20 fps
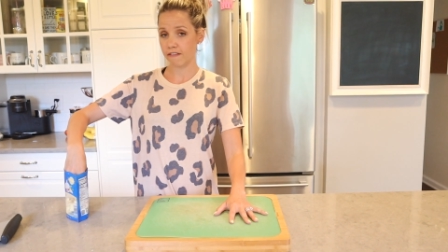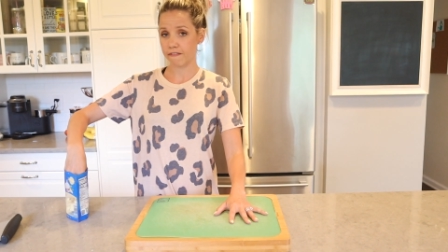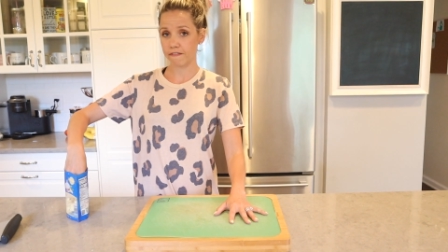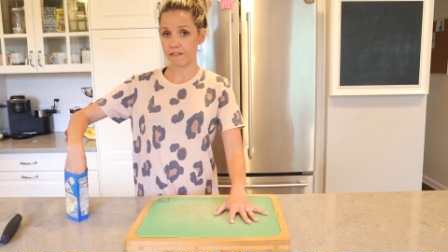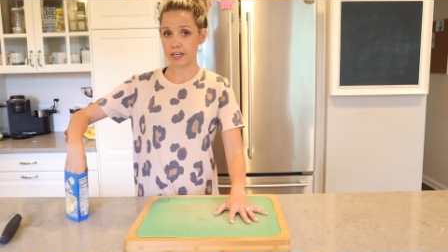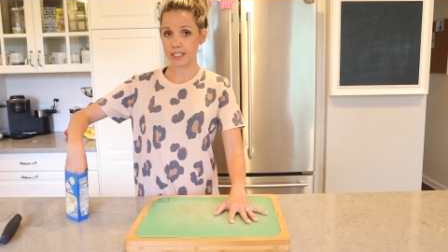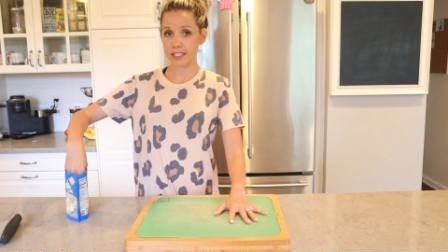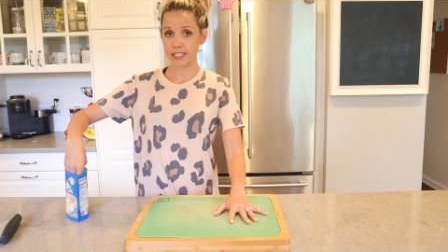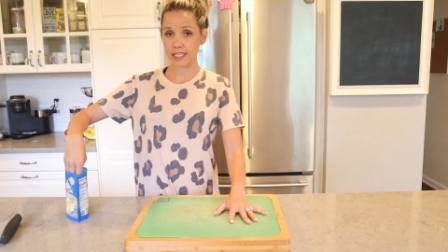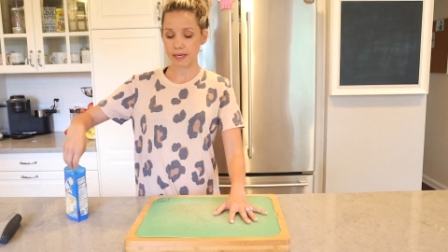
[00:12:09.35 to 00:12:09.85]
The
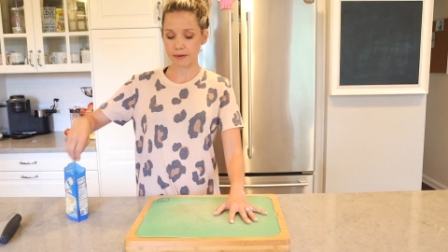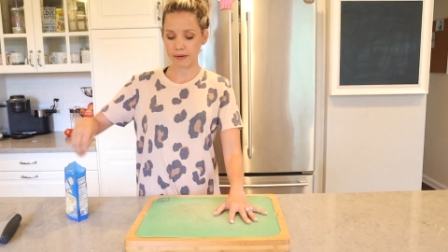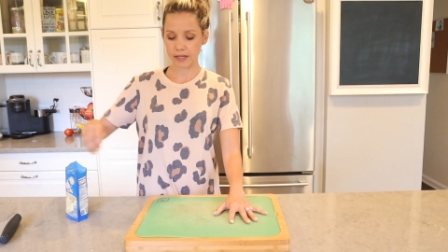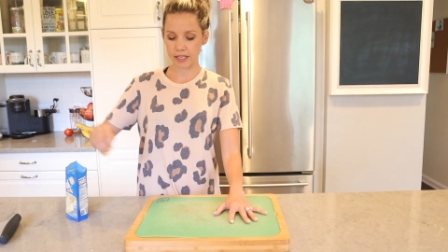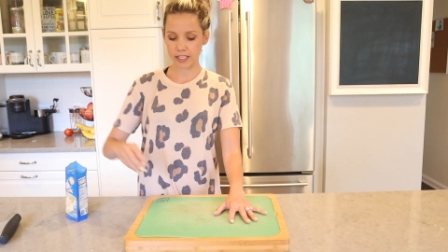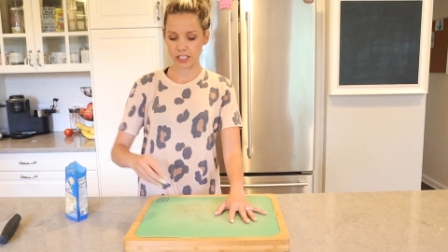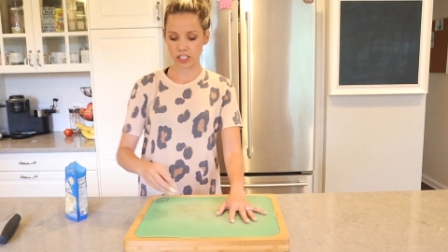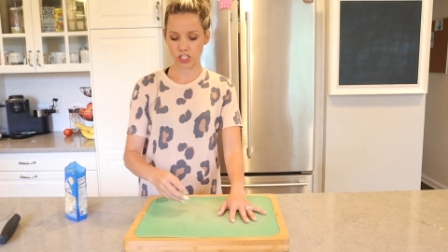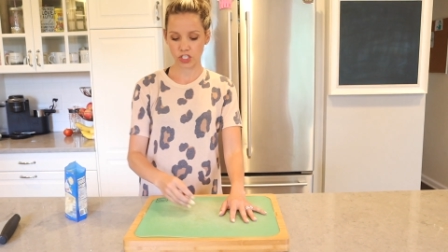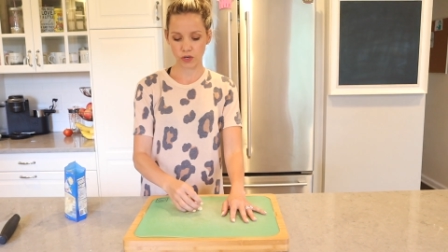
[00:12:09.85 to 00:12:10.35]
first thing I'm
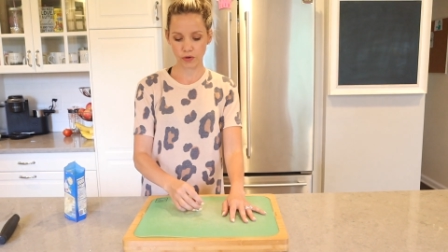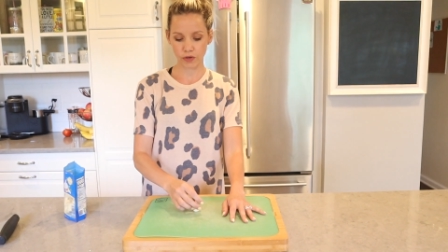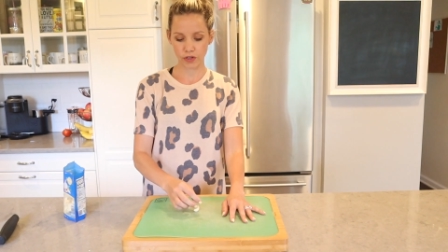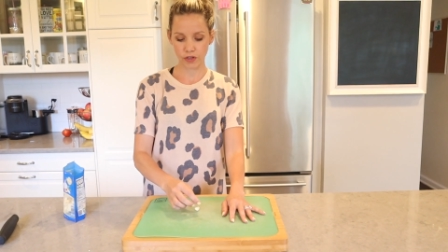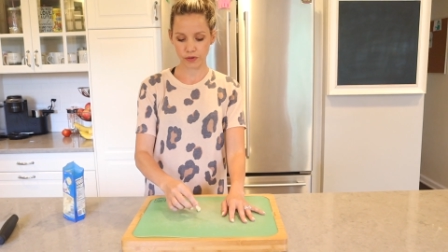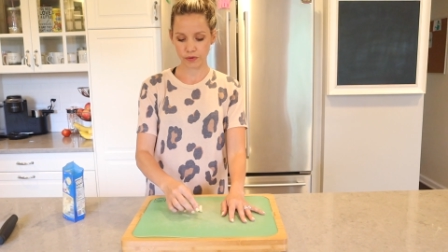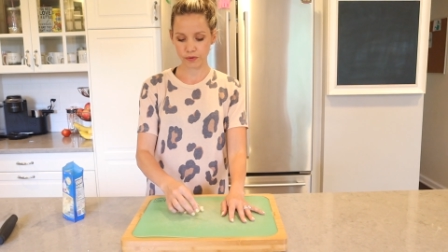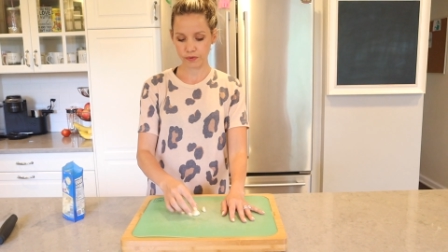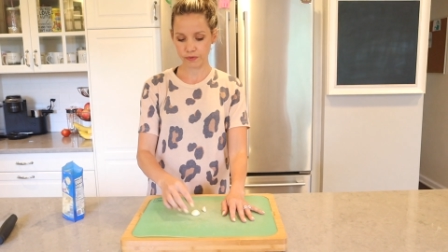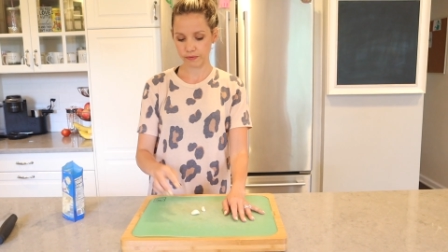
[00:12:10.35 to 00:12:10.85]
gonna show
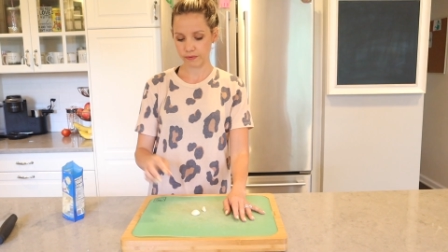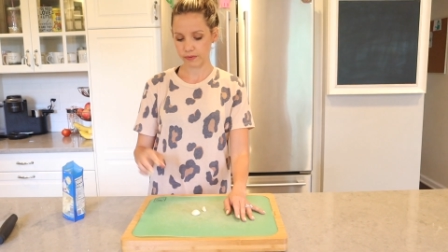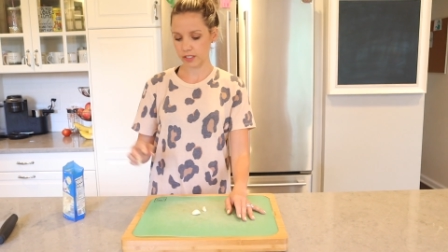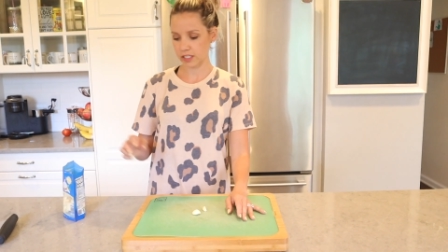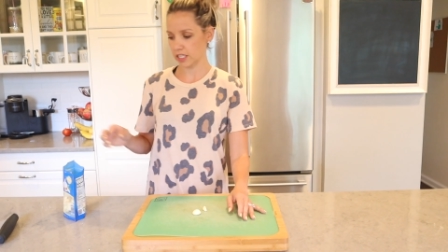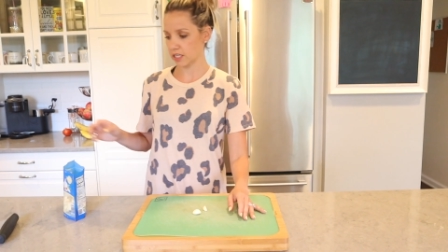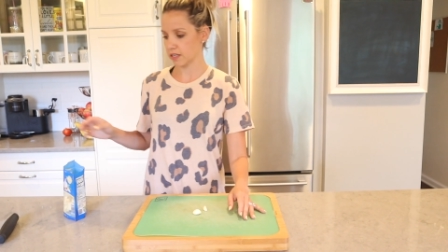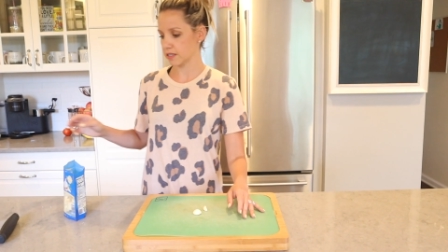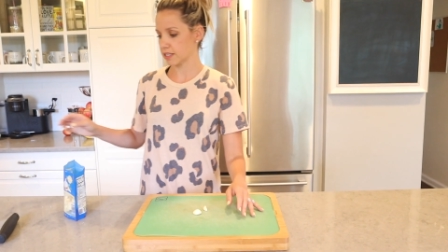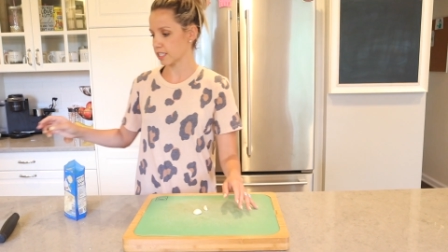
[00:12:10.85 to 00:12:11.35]
you,
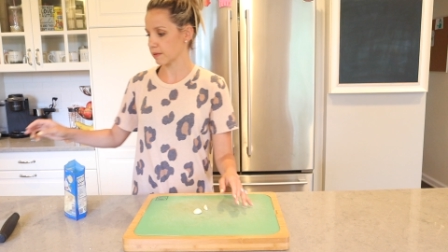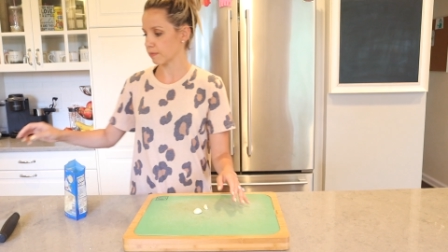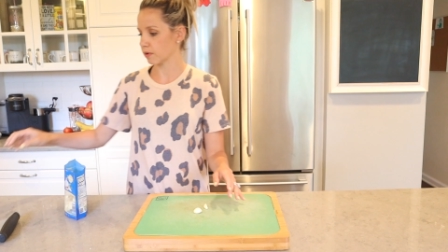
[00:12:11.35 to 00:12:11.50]
I'm gonna use